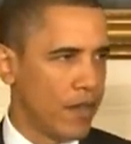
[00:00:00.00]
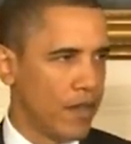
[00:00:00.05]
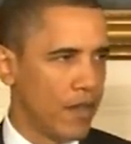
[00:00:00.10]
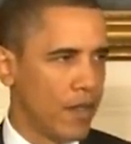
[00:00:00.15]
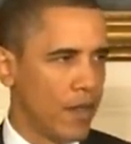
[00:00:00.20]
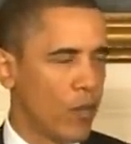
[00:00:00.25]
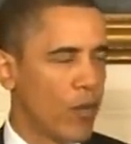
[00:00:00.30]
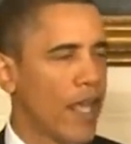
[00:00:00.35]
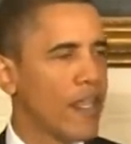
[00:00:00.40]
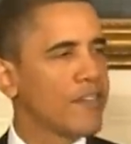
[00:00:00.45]

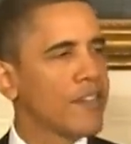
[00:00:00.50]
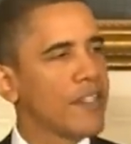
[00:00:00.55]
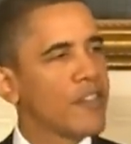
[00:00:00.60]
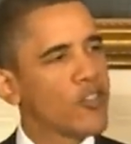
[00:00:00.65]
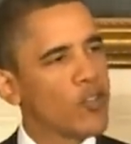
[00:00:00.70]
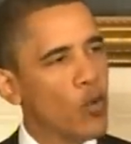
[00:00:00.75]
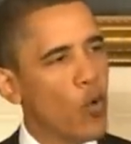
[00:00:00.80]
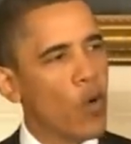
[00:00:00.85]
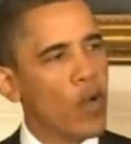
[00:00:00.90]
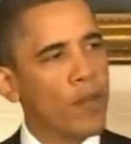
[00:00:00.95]
When I see
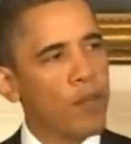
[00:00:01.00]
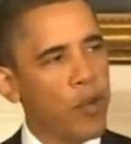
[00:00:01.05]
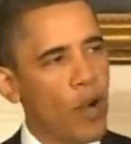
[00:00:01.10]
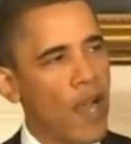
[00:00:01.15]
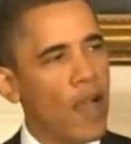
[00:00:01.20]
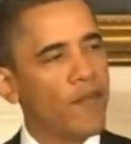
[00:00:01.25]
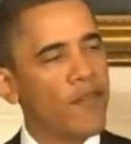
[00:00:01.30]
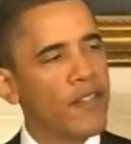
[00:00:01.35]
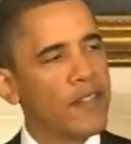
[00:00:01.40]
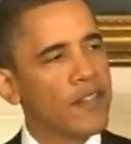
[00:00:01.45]
soaring
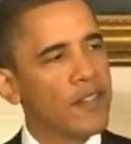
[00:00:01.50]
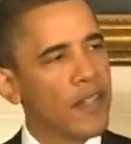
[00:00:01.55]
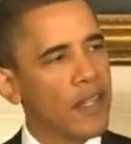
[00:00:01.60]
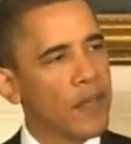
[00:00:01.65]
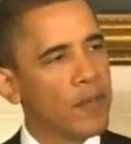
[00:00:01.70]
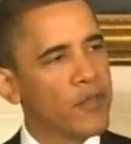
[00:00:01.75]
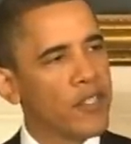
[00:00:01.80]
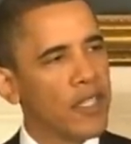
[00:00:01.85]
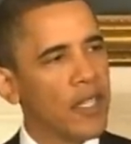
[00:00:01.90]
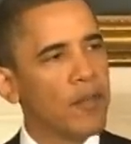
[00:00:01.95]
profits
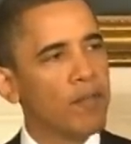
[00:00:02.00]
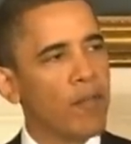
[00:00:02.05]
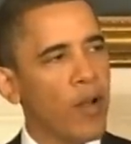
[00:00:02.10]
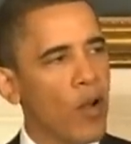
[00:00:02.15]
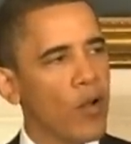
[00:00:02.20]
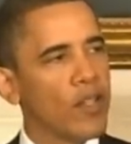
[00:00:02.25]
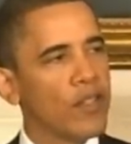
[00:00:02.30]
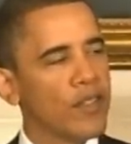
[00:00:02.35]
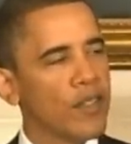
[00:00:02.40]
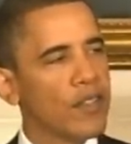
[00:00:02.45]
and obscene
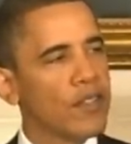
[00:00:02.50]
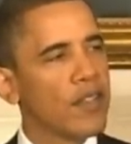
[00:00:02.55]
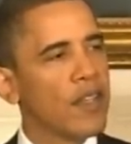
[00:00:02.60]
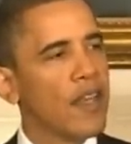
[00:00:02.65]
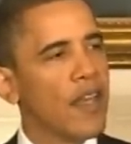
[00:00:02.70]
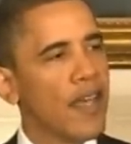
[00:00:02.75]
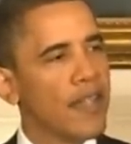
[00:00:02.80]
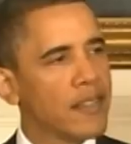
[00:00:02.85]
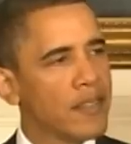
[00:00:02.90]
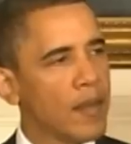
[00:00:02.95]
bonuses
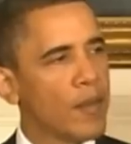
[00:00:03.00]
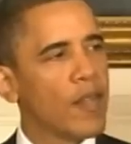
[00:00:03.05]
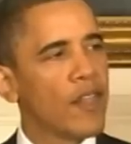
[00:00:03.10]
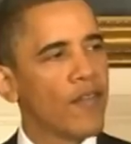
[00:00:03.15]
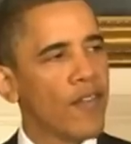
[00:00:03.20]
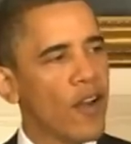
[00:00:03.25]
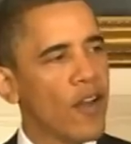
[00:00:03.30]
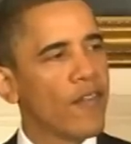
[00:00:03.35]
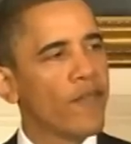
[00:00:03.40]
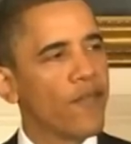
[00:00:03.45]
at some of
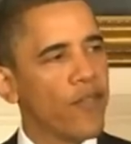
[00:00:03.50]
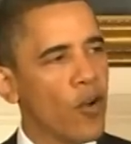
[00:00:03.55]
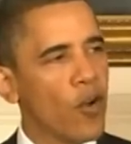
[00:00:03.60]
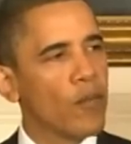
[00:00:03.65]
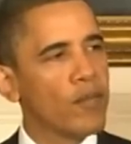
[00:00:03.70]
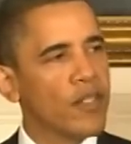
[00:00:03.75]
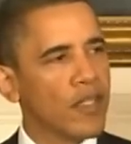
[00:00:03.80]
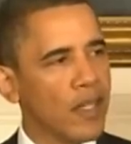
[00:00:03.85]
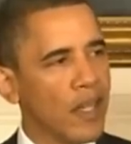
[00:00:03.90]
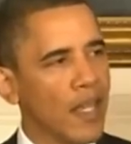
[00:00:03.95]
the very
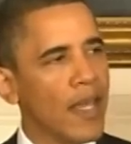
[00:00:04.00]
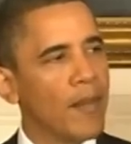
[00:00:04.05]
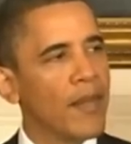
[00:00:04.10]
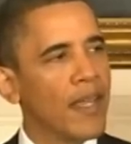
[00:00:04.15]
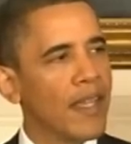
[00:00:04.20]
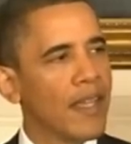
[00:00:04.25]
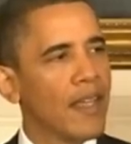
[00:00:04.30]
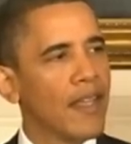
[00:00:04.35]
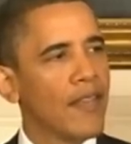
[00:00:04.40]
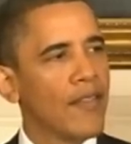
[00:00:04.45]
firms
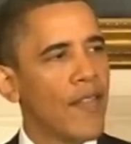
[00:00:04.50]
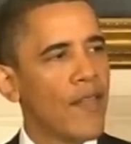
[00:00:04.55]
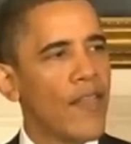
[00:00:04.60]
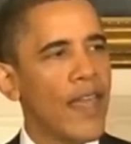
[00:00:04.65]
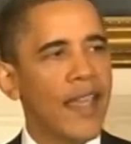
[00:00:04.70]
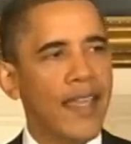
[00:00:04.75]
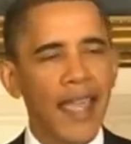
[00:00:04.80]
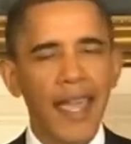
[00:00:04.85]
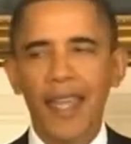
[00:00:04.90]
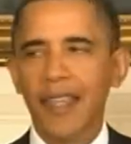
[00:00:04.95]
claiming that
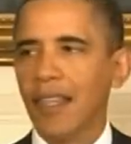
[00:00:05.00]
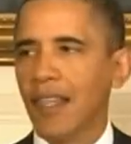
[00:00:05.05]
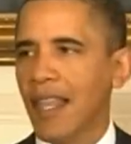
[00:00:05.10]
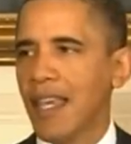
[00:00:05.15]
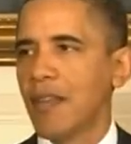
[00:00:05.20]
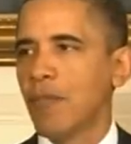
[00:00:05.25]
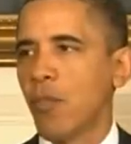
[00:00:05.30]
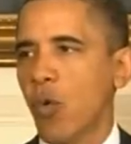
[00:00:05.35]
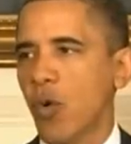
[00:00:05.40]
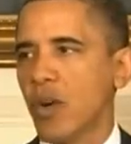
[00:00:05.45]
they can't
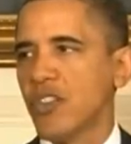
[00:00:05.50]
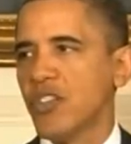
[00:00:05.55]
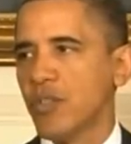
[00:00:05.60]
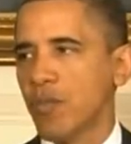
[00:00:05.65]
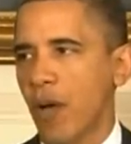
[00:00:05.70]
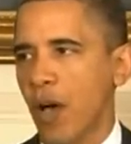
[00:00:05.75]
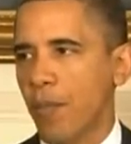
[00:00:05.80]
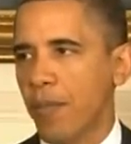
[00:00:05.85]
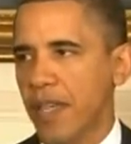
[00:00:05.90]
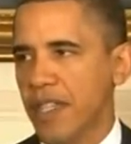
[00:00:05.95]
lend more to
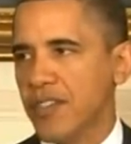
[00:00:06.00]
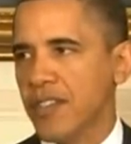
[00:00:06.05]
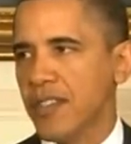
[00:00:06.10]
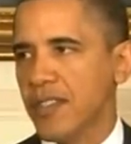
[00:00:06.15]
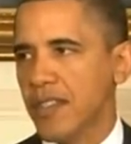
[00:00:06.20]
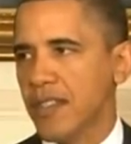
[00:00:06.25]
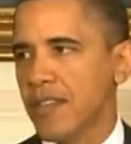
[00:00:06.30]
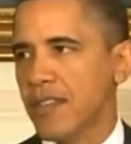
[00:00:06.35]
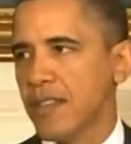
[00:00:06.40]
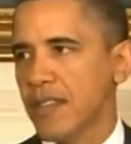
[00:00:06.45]
small
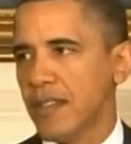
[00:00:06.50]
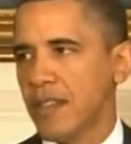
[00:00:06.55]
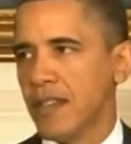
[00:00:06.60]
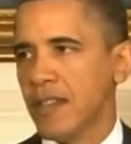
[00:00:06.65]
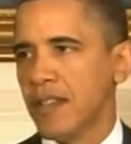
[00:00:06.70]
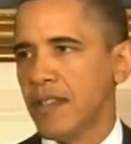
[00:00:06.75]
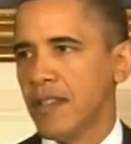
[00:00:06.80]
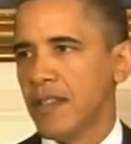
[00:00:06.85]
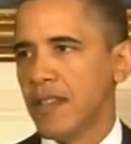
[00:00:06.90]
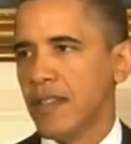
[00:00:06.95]
businesses,
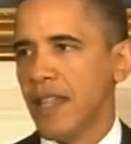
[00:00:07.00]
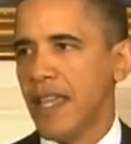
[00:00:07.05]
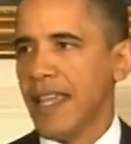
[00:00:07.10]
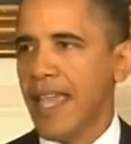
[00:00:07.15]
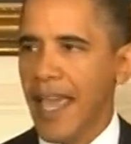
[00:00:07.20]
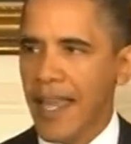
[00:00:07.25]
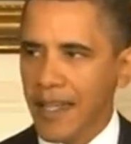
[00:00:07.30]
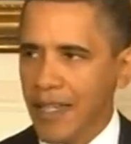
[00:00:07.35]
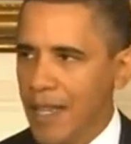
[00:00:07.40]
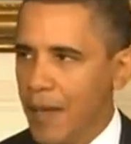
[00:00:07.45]
they
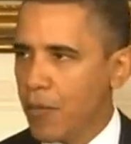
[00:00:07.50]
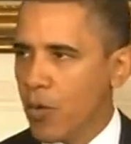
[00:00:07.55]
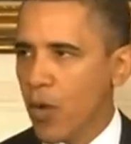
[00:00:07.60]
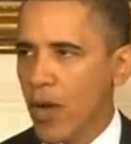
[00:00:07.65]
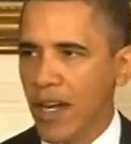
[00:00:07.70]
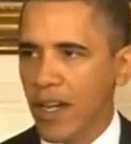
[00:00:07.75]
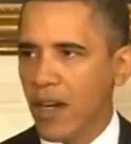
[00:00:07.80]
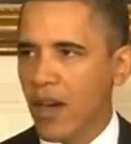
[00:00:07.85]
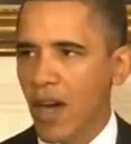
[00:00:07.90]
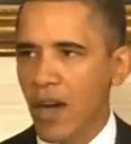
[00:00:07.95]
can't keep
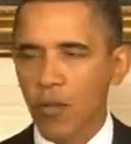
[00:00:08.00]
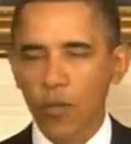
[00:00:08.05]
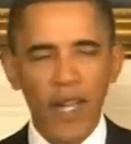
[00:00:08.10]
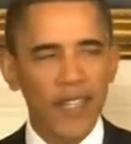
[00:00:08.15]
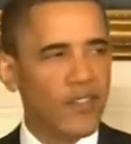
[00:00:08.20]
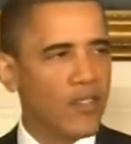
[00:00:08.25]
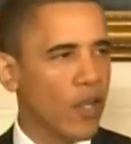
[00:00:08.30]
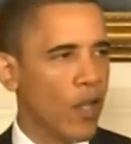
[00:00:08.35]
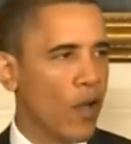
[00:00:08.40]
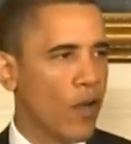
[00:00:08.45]
credit card
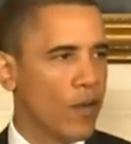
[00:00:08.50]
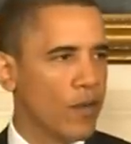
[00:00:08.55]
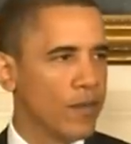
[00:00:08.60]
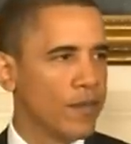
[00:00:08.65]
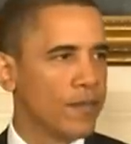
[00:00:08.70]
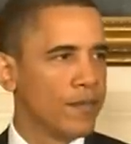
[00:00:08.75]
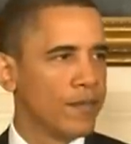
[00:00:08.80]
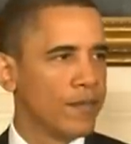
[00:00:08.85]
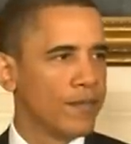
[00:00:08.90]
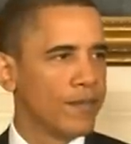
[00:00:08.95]
rates low,
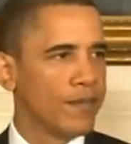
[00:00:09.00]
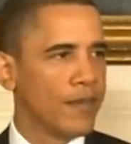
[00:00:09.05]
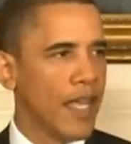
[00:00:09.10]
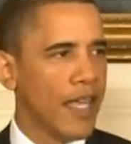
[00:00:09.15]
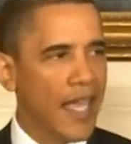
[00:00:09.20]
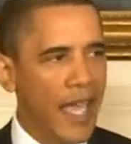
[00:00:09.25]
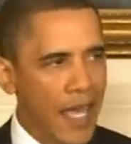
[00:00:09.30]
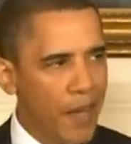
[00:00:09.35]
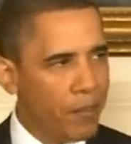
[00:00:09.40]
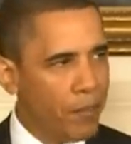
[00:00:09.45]

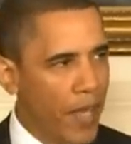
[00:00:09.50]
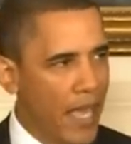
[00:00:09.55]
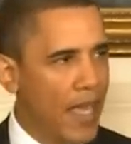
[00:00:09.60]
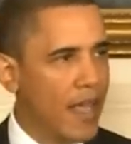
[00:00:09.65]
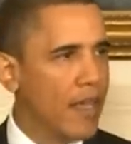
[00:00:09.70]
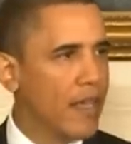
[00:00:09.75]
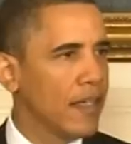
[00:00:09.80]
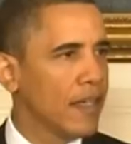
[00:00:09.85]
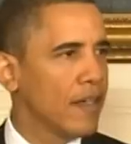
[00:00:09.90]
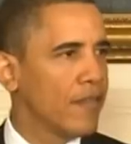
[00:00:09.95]
they can't
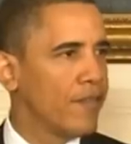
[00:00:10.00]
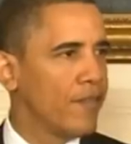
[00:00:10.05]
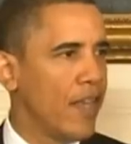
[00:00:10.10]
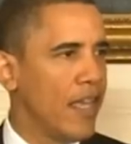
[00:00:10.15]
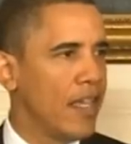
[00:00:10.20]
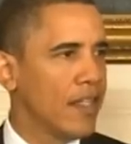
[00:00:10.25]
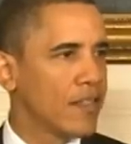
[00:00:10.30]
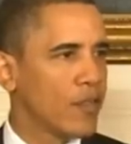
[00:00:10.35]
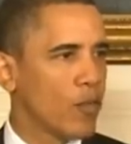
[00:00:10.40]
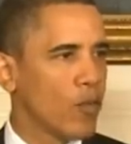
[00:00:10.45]
pay a
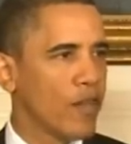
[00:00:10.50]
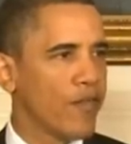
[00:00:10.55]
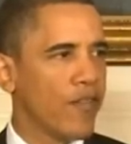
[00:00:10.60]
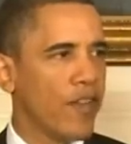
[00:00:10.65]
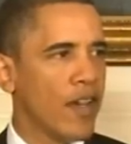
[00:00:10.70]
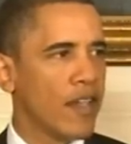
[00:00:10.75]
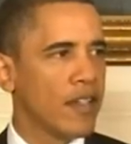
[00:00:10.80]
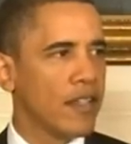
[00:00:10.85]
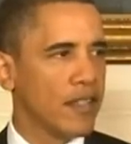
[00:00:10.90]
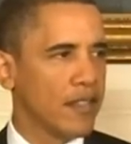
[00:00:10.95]
fee to
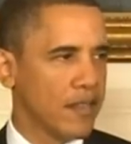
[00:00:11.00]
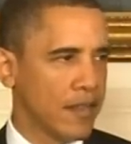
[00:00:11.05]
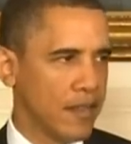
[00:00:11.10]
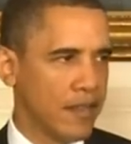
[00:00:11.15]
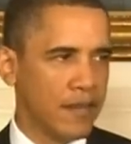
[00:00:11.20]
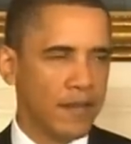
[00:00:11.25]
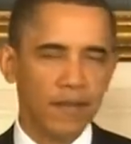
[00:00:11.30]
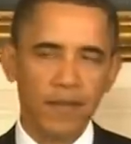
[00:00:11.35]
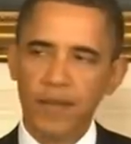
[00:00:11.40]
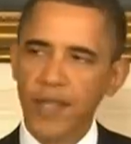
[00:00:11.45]
refund
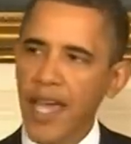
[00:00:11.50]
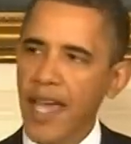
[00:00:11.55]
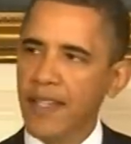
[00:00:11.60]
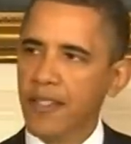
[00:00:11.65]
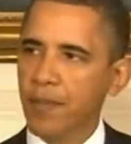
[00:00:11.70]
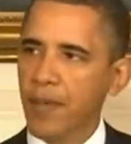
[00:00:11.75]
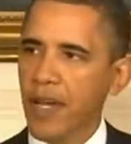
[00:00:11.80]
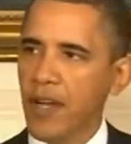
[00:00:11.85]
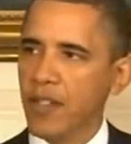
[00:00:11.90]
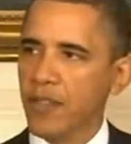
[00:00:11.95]

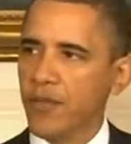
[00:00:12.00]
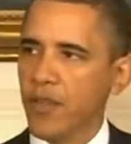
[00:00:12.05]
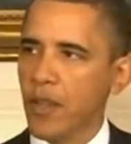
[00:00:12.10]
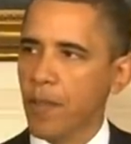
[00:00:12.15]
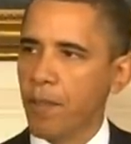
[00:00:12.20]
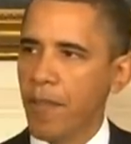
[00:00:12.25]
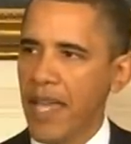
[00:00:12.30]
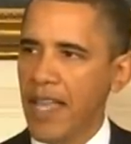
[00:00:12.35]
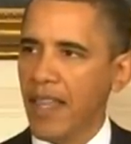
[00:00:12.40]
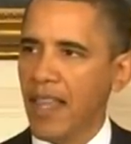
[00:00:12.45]
taxpayers for
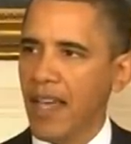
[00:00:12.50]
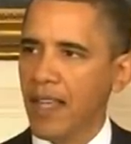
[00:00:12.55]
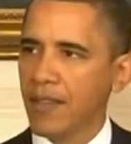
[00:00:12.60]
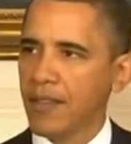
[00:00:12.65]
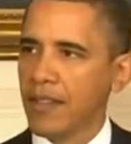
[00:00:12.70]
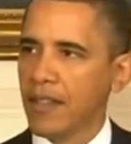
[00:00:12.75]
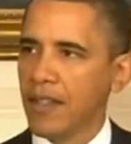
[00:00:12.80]
the bailout